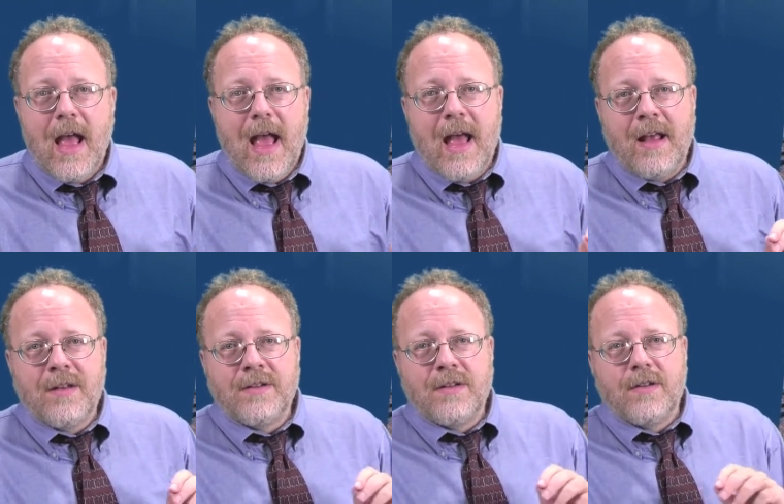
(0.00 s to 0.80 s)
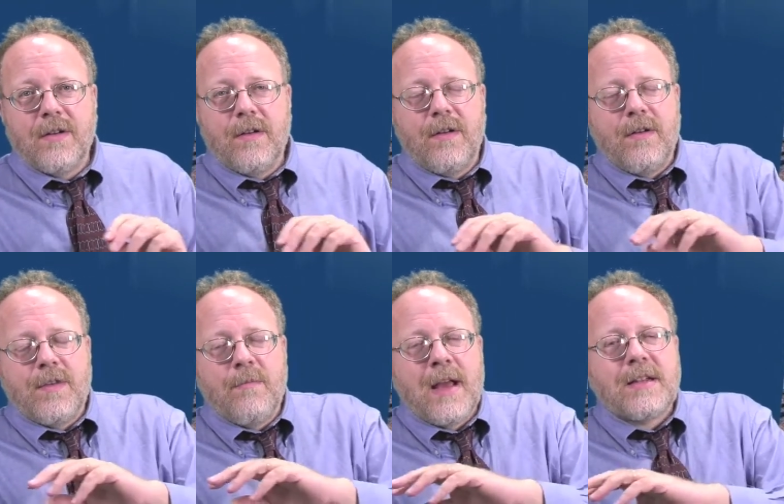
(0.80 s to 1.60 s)
And
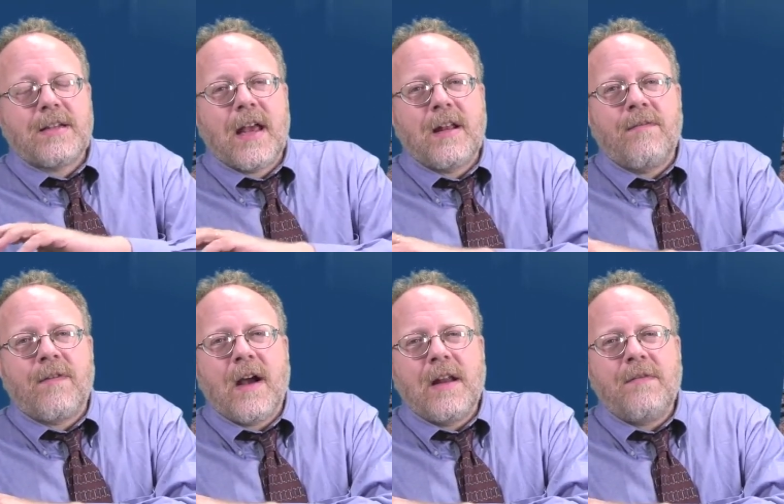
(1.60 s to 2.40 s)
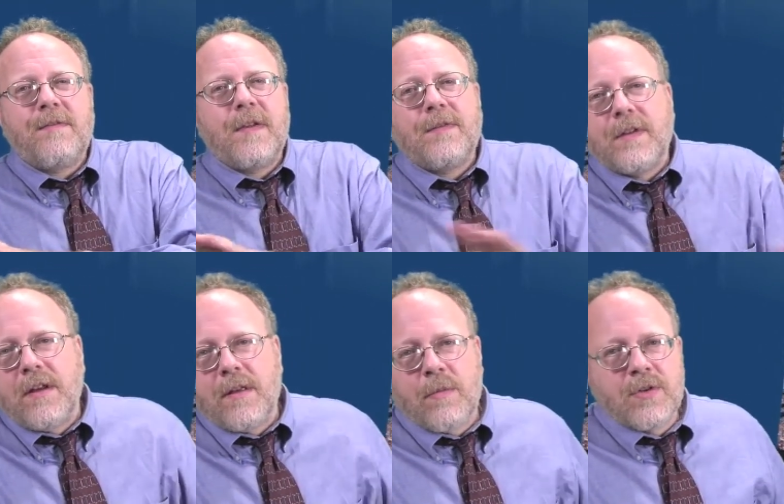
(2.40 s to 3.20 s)
the Mets had invited 50
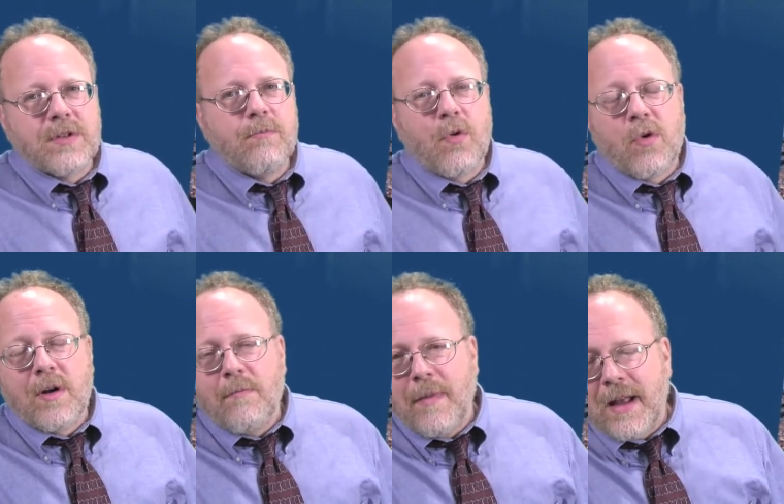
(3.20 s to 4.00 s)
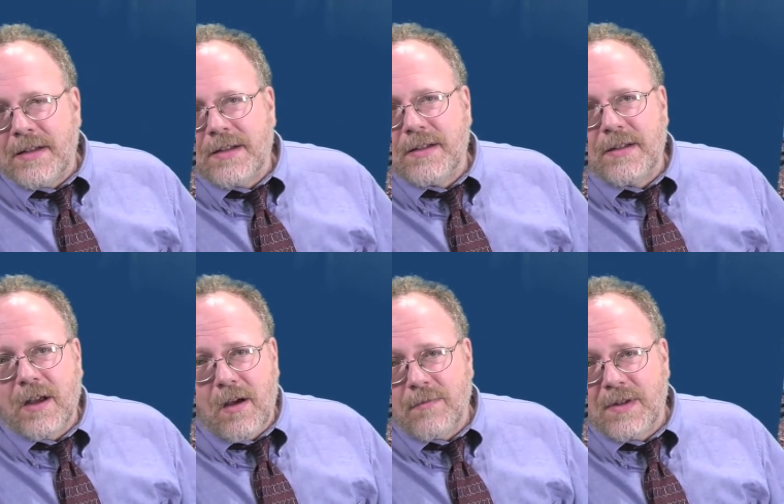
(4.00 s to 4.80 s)
of the most important Mets to
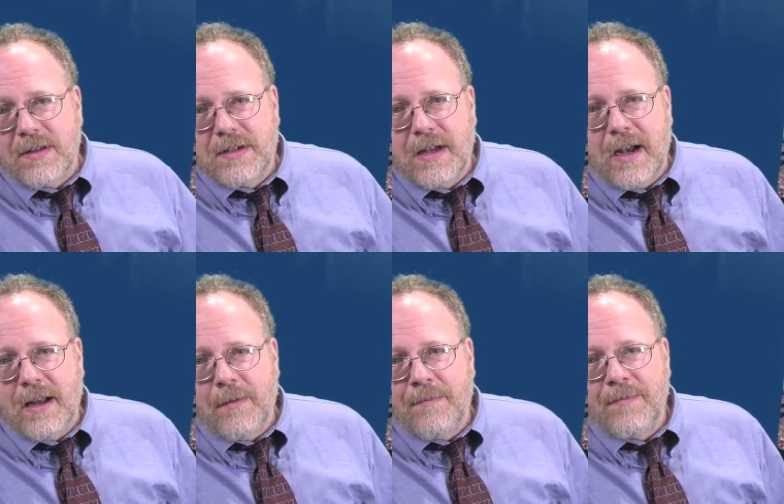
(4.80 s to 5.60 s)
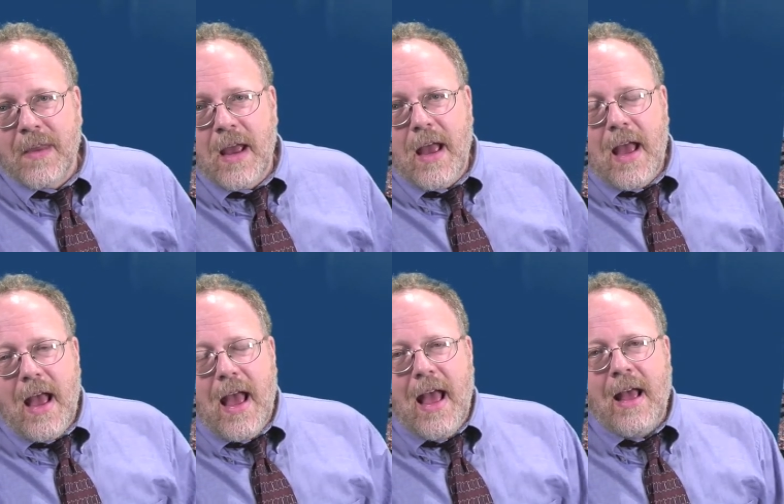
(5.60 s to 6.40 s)
come to the stadium.
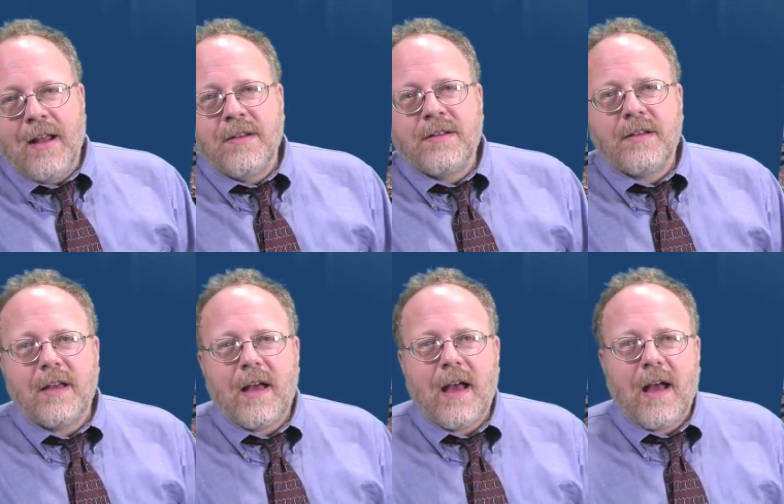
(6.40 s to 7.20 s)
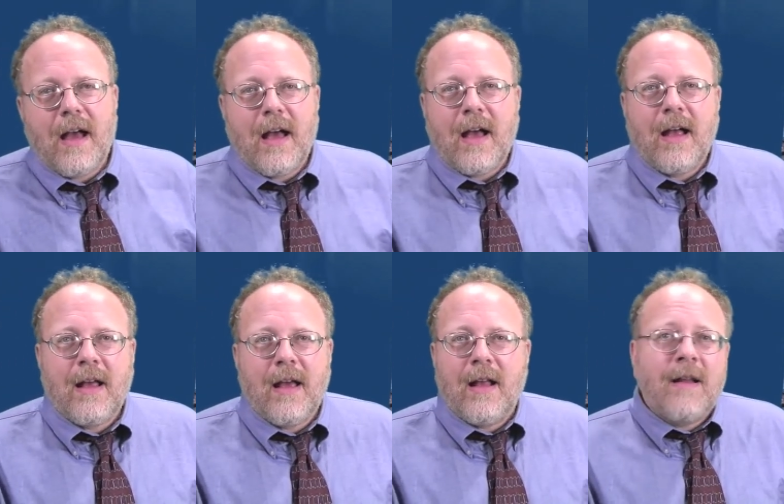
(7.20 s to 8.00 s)
And
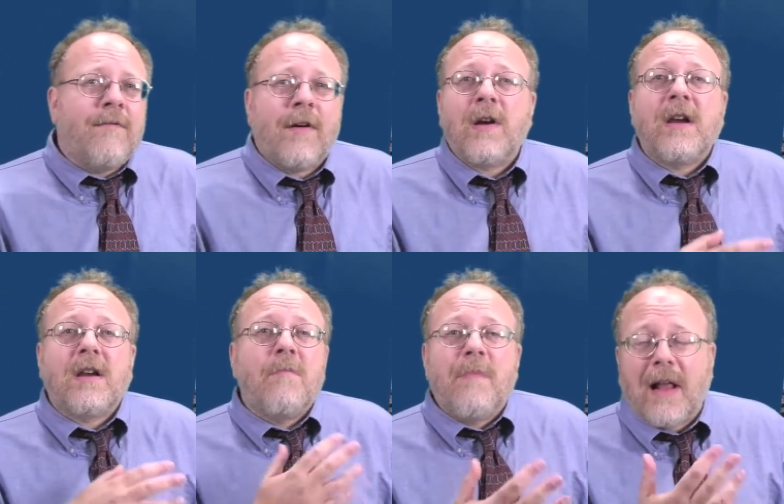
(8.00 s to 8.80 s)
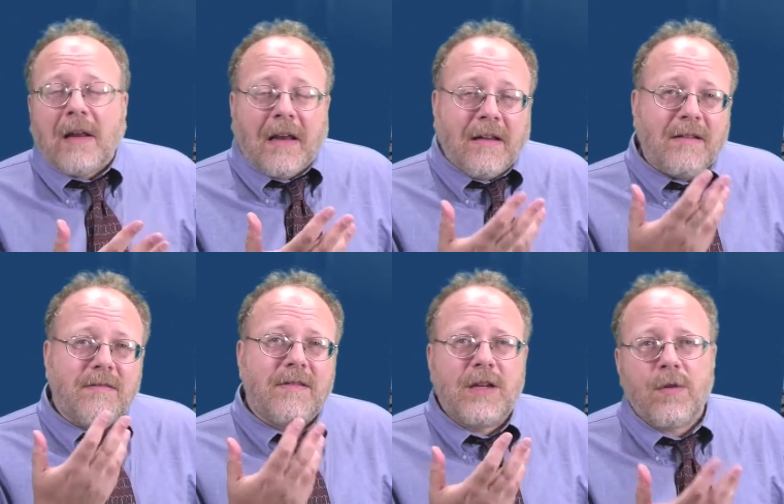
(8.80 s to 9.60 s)
at, at a very compelling and
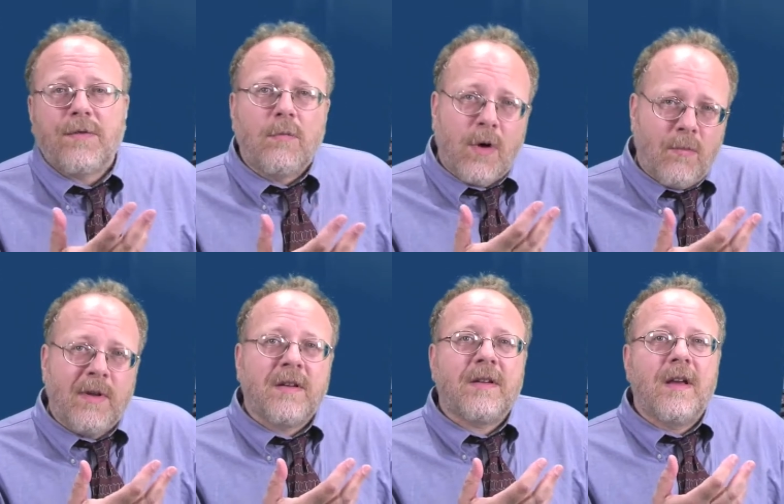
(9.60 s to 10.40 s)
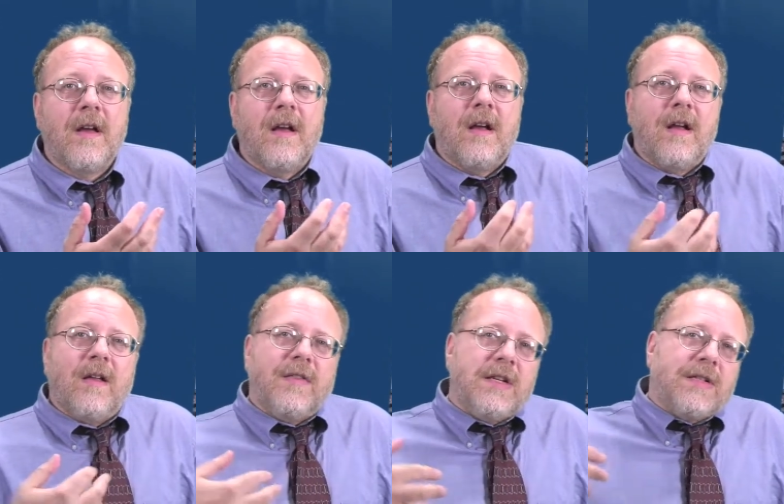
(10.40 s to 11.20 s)
tearful moment,
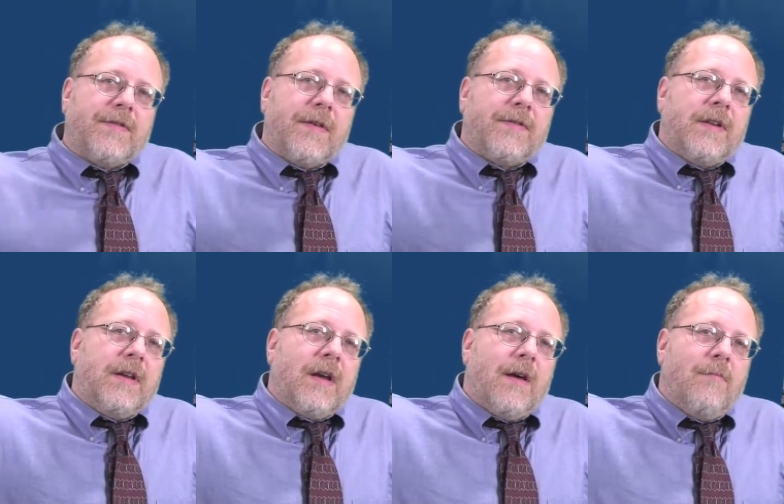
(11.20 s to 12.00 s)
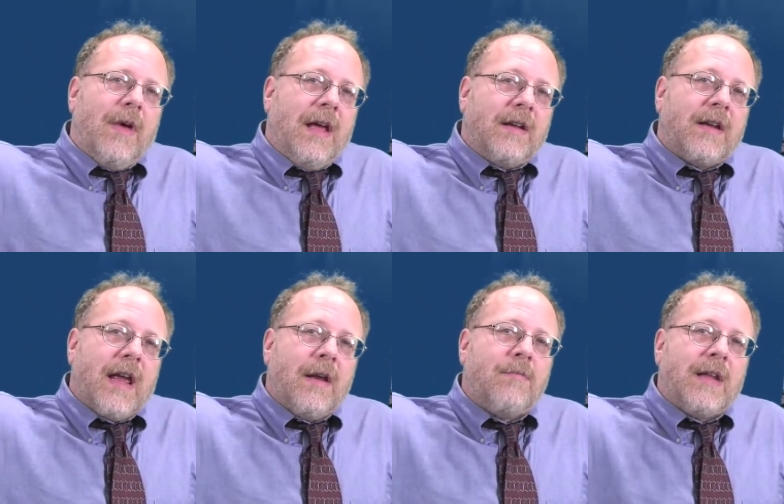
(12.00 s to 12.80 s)
these 50 men
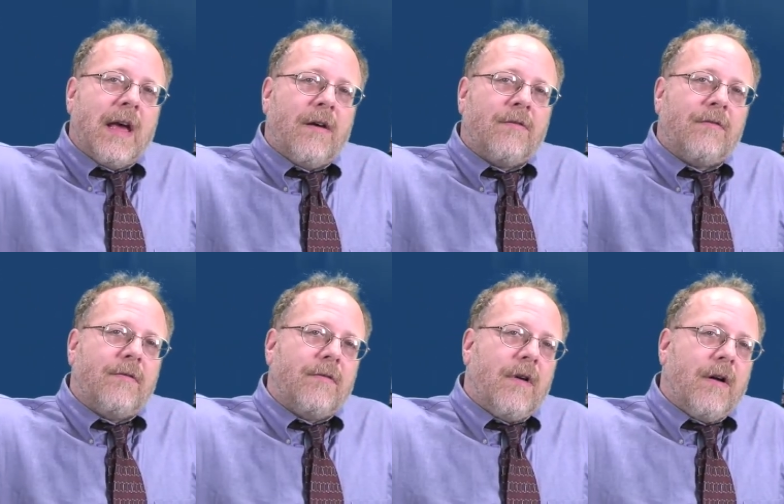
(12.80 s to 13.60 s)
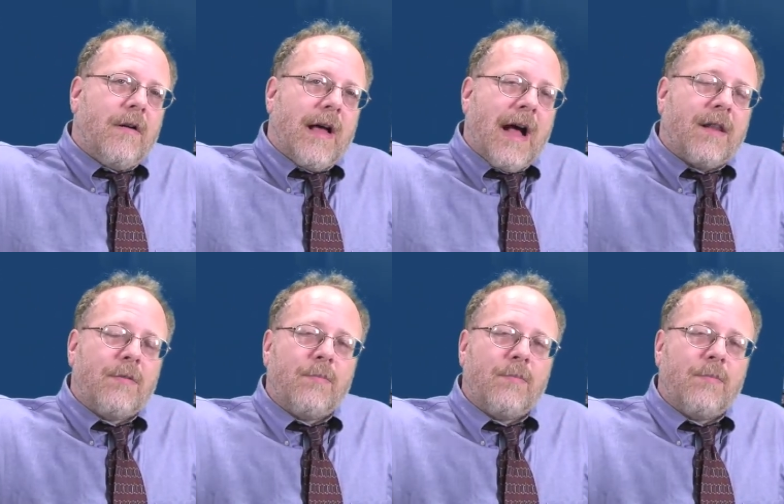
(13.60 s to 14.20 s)
came down uh, out of the